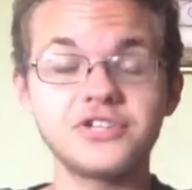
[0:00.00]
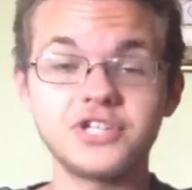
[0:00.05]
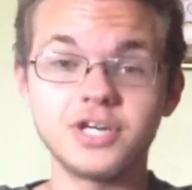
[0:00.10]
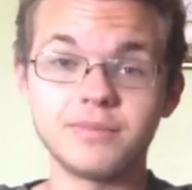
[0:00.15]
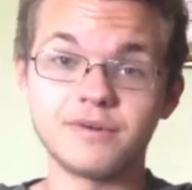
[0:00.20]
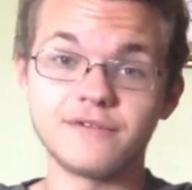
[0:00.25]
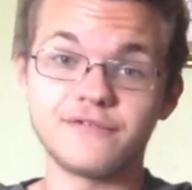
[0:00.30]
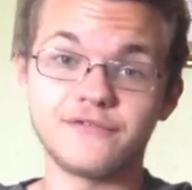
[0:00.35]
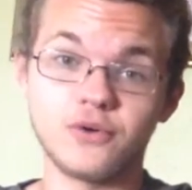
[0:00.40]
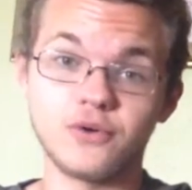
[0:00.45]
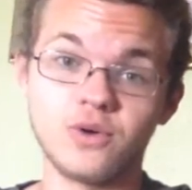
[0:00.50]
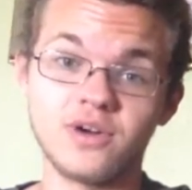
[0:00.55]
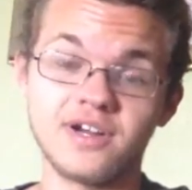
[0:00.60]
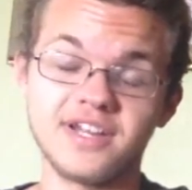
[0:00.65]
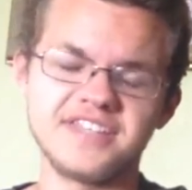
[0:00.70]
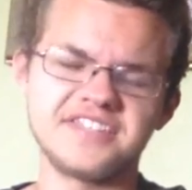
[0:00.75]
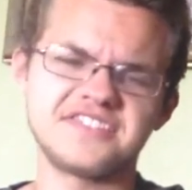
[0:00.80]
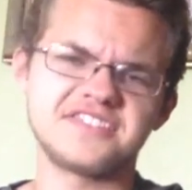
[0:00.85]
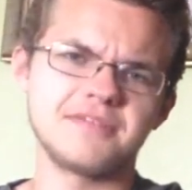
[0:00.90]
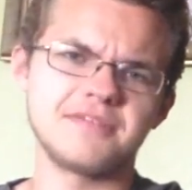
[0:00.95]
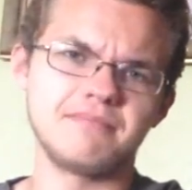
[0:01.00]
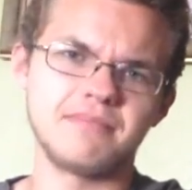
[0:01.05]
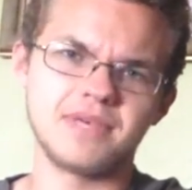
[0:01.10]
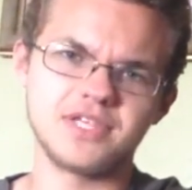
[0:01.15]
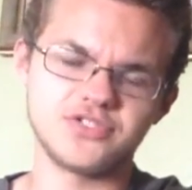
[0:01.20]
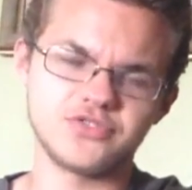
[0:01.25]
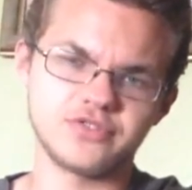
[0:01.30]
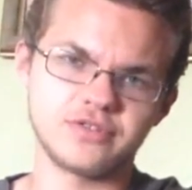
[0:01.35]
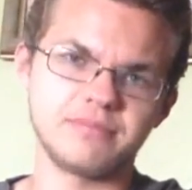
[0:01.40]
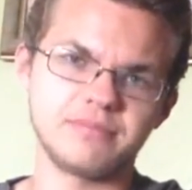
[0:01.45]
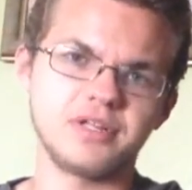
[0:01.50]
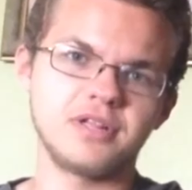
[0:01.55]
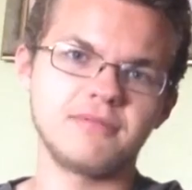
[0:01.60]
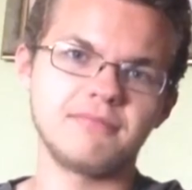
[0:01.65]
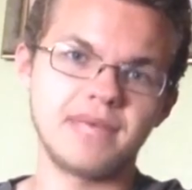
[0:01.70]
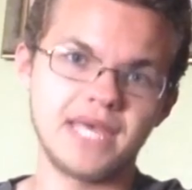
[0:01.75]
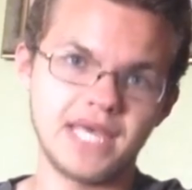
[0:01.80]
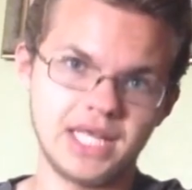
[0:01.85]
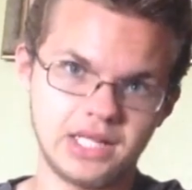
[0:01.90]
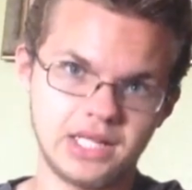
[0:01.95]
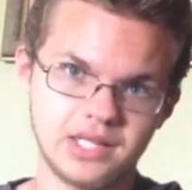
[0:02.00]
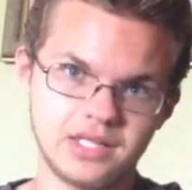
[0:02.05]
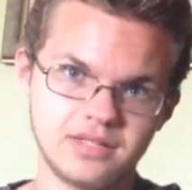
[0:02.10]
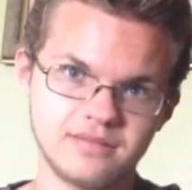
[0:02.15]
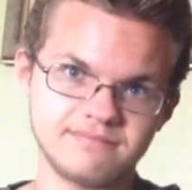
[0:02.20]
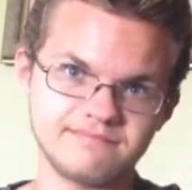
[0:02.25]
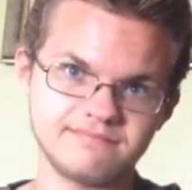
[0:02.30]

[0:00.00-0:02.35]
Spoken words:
number 4 is The Miserable Mill.